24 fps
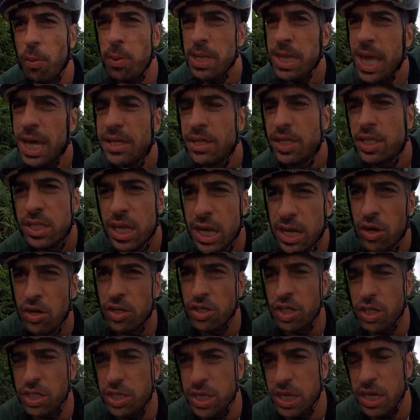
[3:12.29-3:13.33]
I mean, that descent I
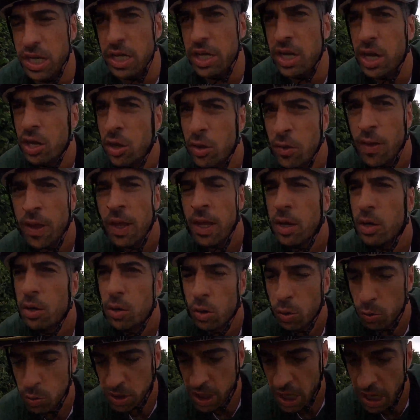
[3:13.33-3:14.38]
just did
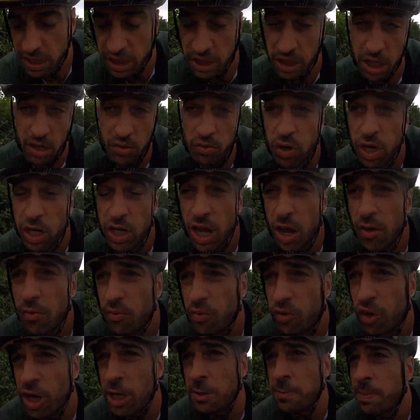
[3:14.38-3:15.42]
was actually really
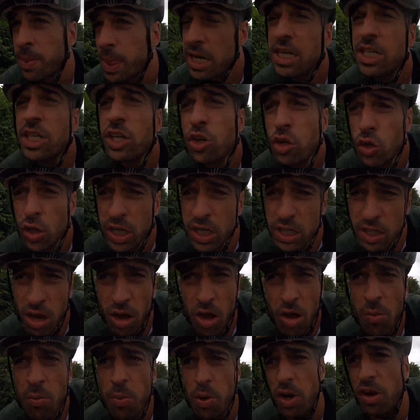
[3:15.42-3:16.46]
comfy, and it's a good
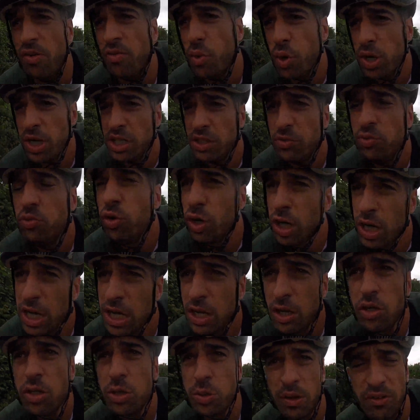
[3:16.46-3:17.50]
example of when it's really
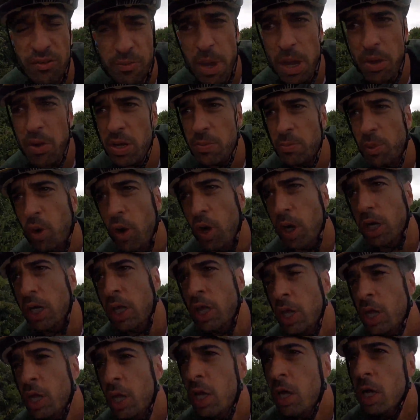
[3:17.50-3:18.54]
good to have a mountain bike
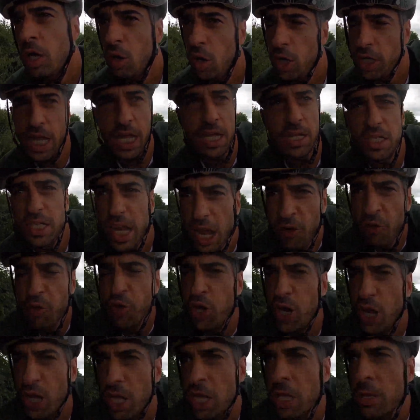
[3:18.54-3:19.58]
like that.
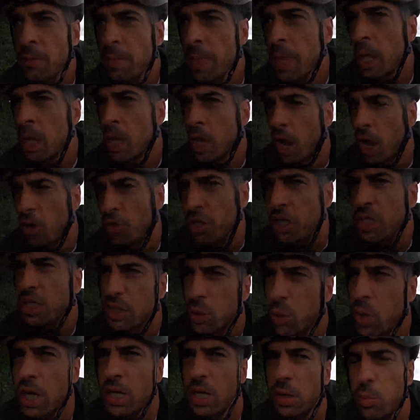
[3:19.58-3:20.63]
Definitely I think it's
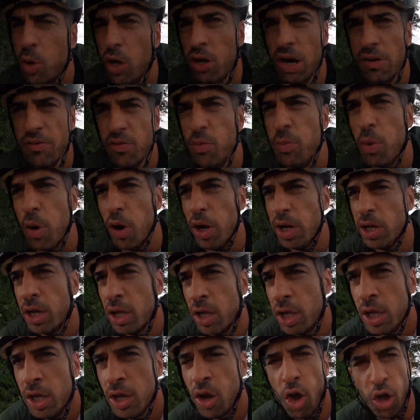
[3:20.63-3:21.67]
quicker than my gravel bike.
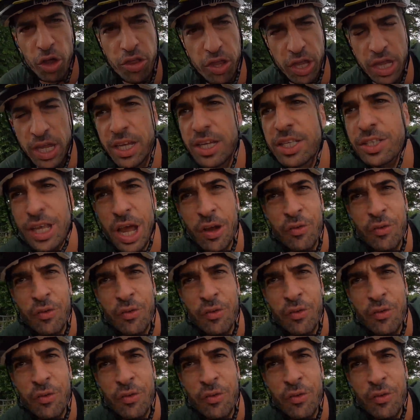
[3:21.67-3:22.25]
I think